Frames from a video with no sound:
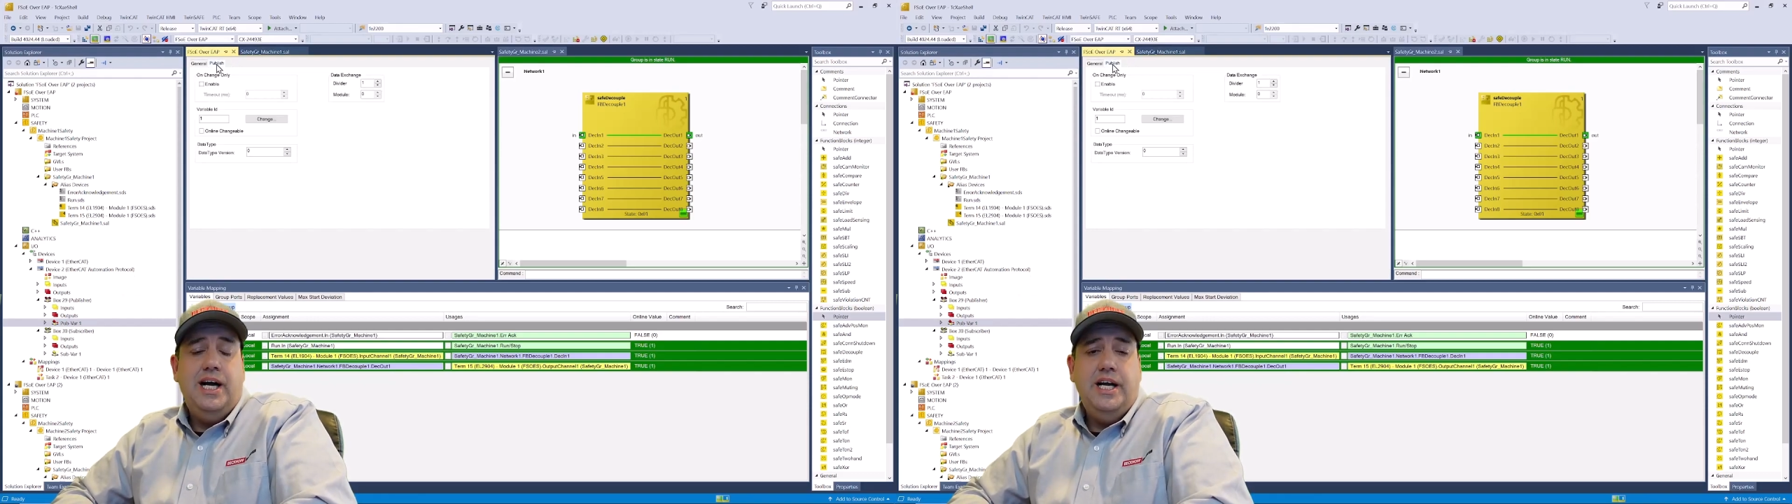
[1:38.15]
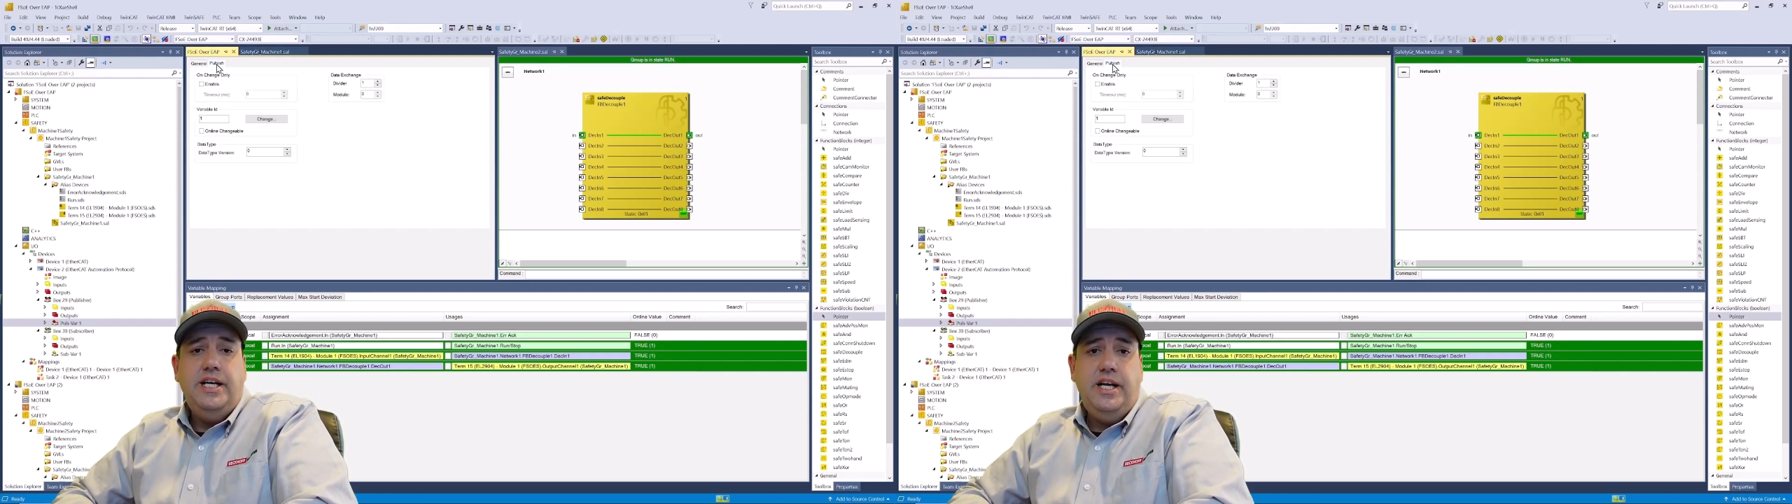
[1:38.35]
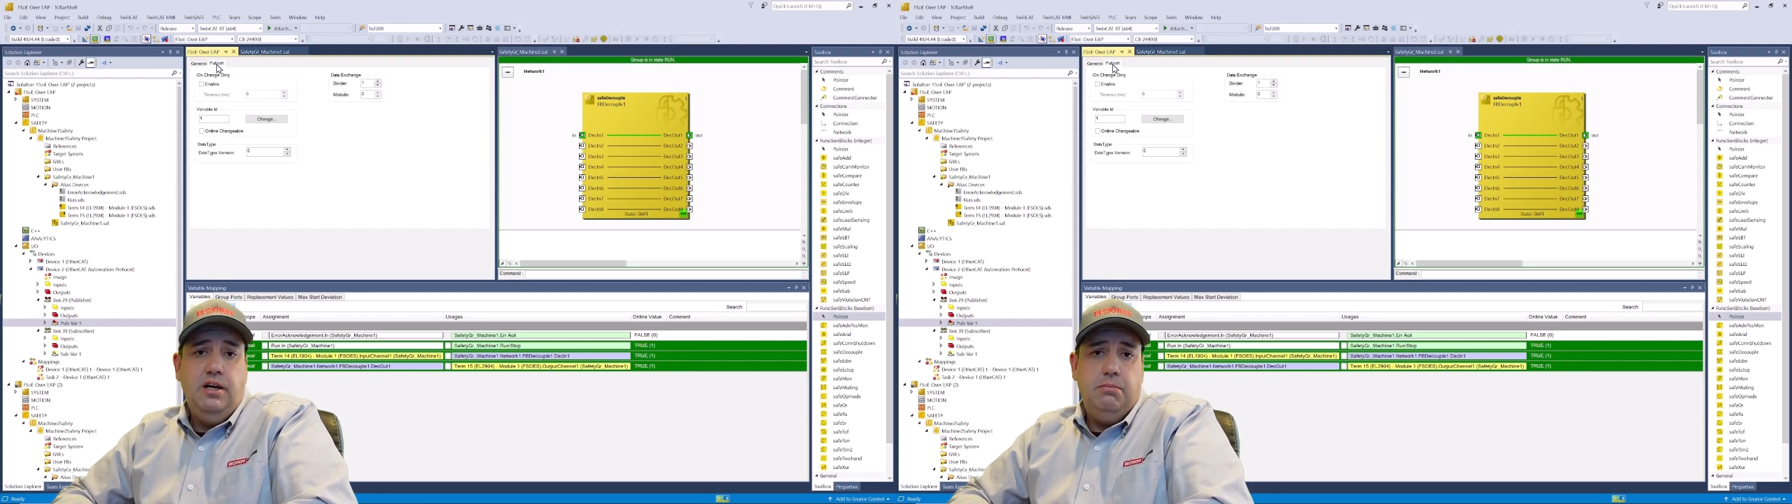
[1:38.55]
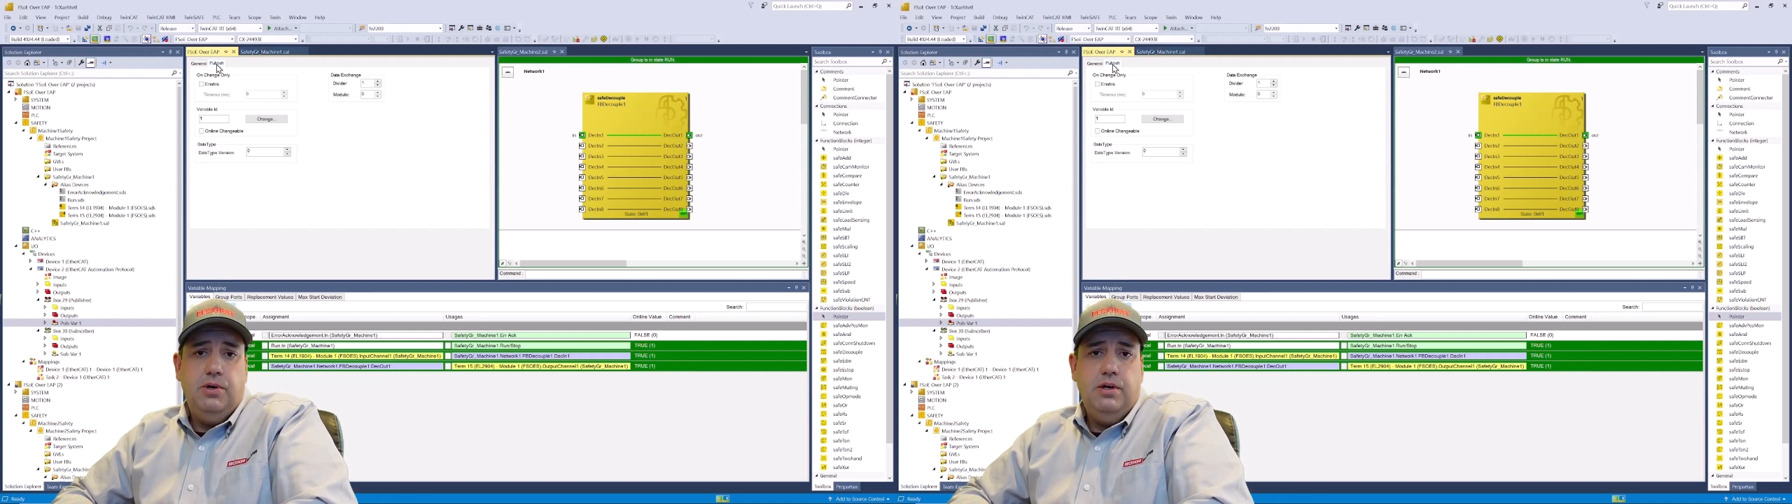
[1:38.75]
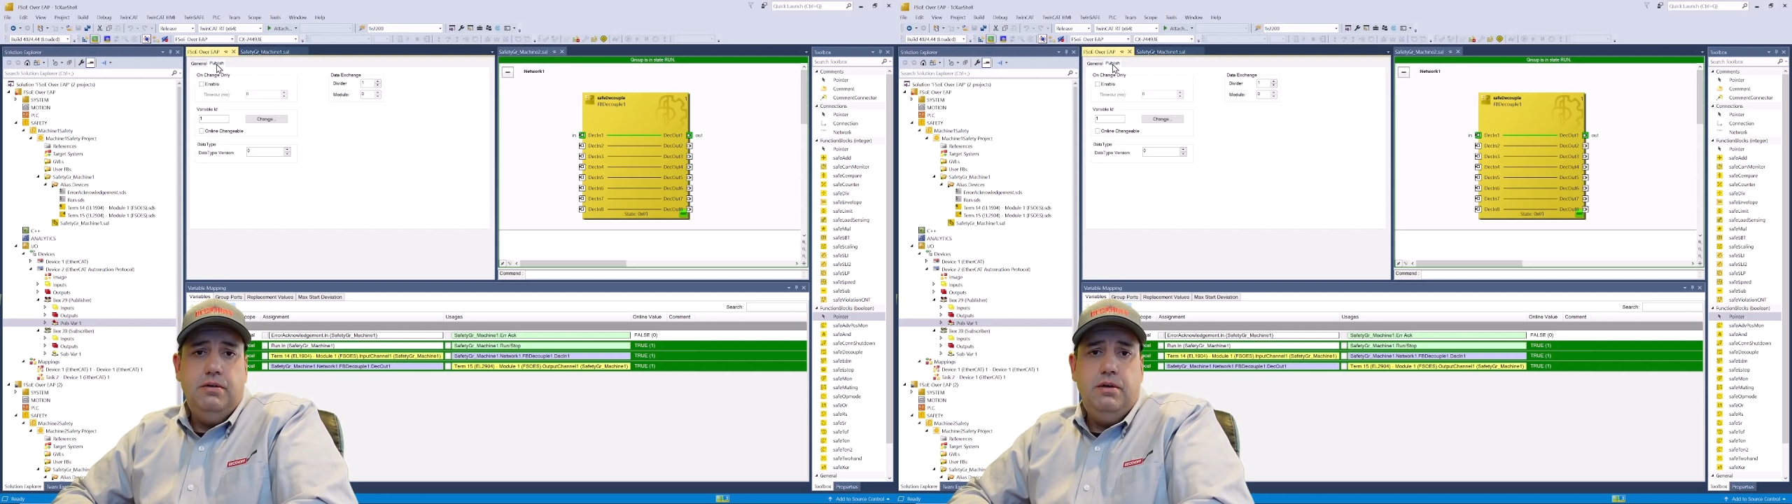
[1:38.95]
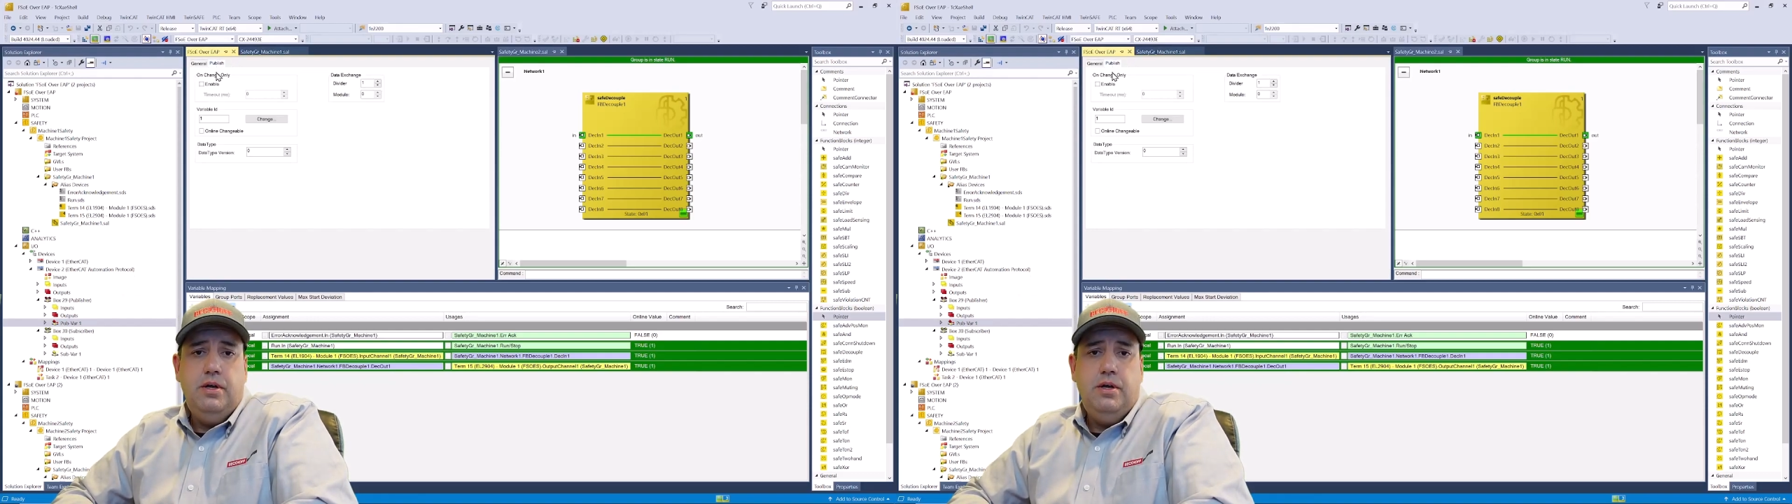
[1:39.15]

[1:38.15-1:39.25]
I D number.